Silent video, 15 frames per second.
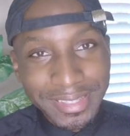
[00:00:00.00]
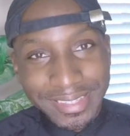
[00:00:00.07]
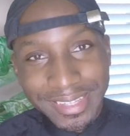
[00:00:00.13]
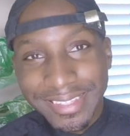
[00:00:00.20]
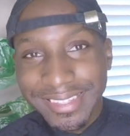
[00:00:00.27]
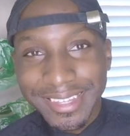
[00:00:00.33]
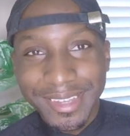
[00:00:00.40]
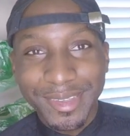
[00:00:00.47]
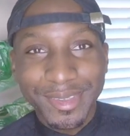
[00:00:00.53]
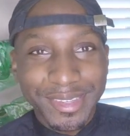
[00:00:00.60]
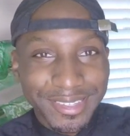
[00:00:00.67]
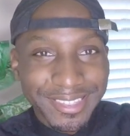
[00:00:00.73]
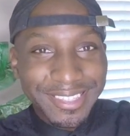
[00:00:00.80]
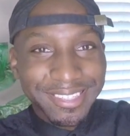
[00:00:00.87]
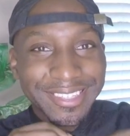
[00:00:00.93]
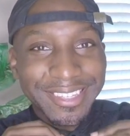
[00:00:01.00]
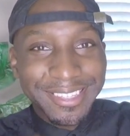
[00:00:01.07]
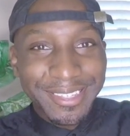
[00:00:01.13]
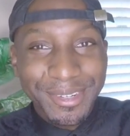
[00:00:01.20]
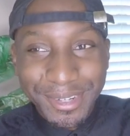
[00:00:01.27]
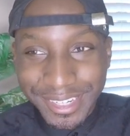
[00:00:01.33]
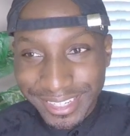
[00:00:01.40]
details because this is
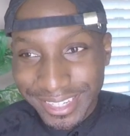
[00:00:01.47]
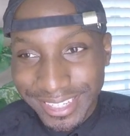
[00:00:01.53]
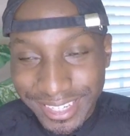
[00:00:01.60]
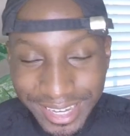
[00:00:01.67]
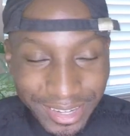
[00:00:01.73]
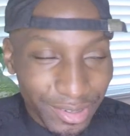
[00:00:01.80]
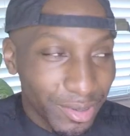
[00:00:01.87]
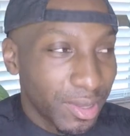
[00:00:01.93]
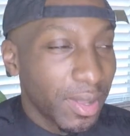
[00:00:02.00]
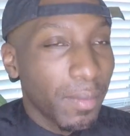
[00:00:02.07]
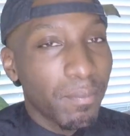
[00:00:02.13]
a Christian channel.